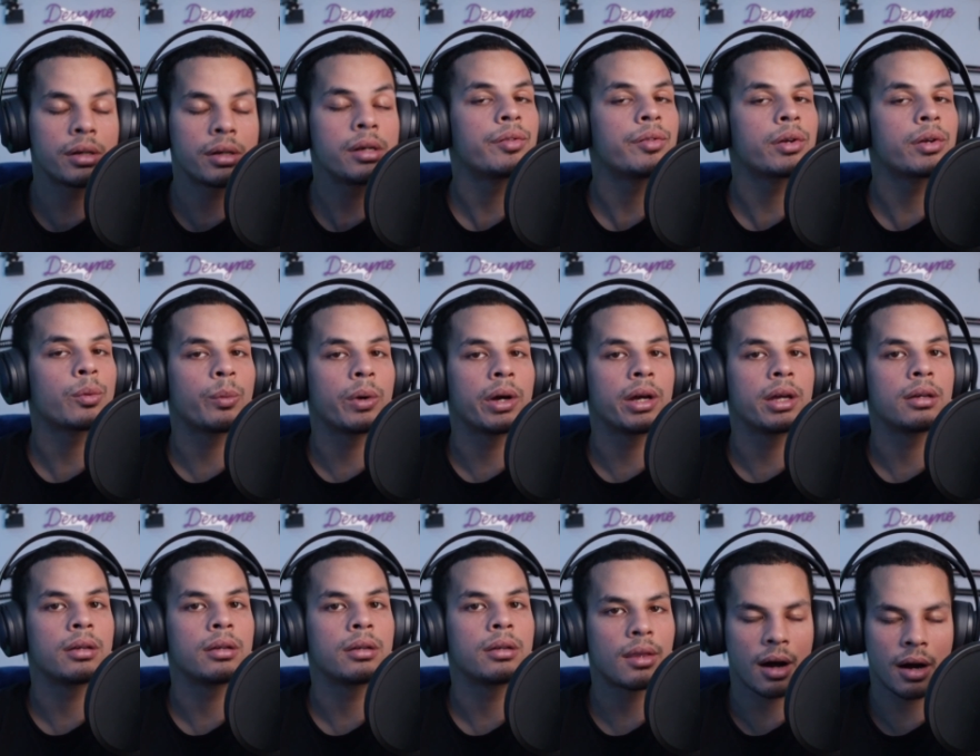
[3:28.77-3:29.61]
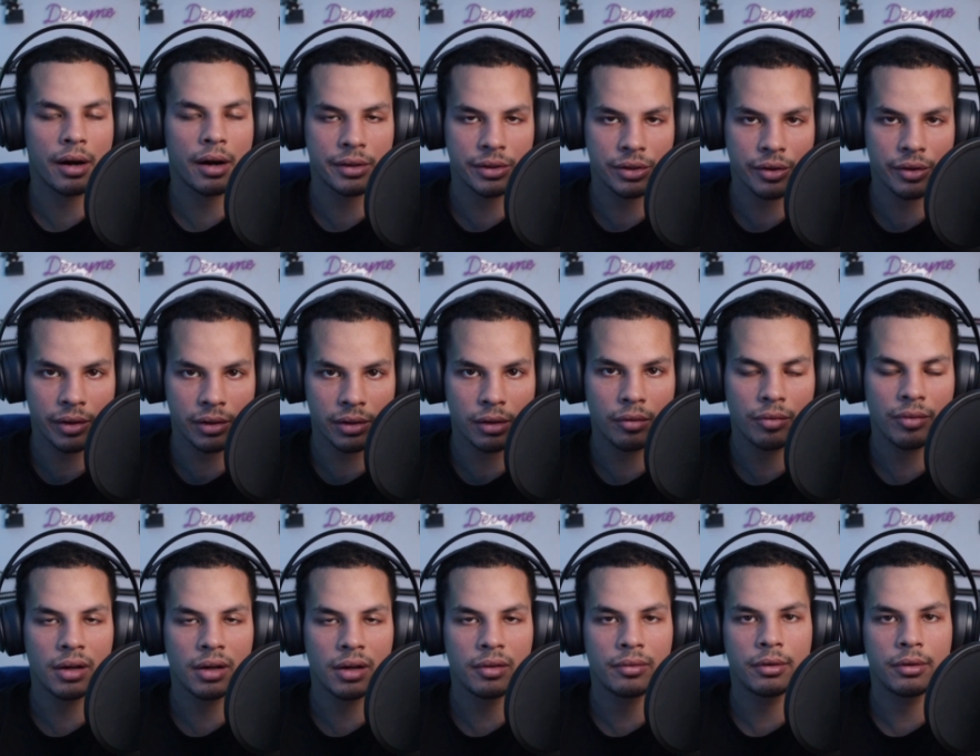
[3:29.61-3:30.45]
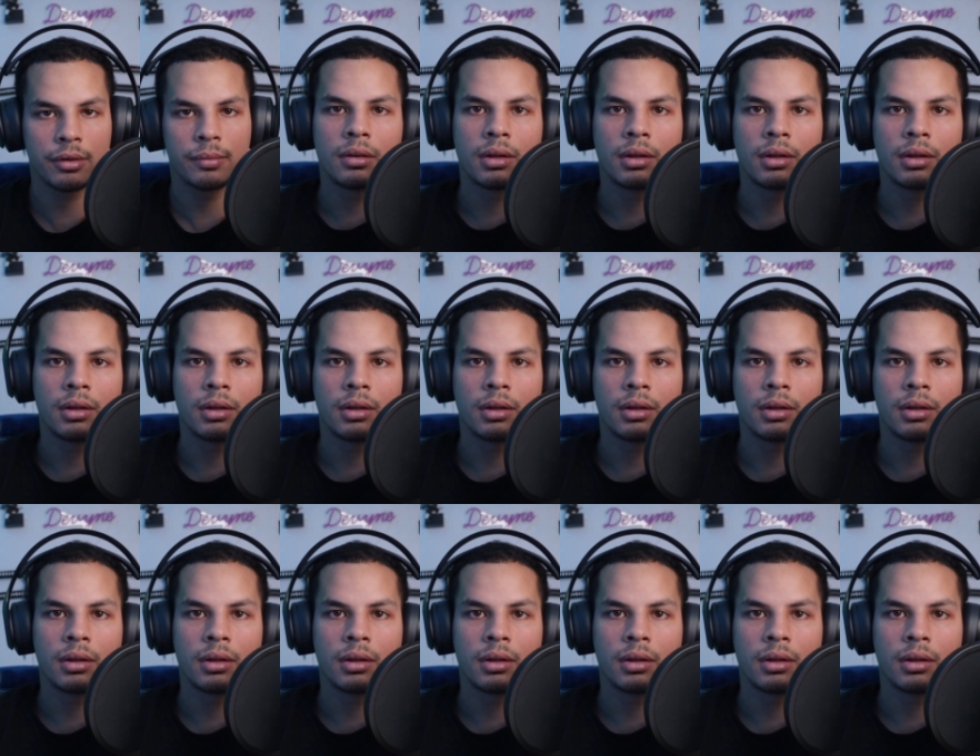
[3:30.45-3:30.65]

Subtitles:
even when the odds are in their favor.